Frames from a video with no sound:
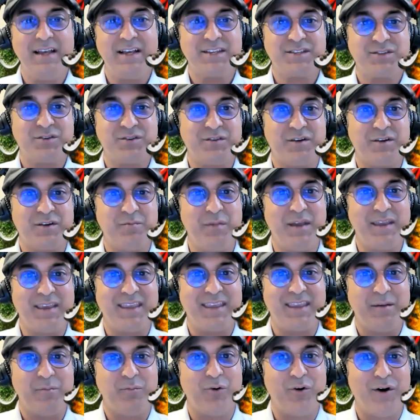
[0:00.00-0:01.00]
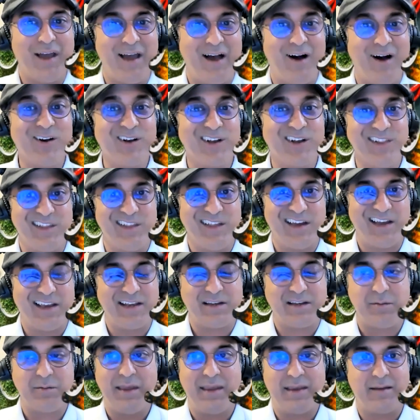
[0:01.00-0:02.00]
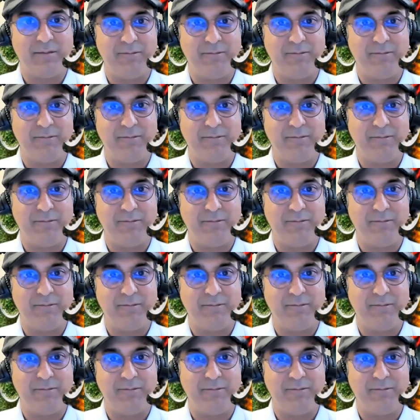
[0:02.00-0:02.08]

so they're making it more alkaline to make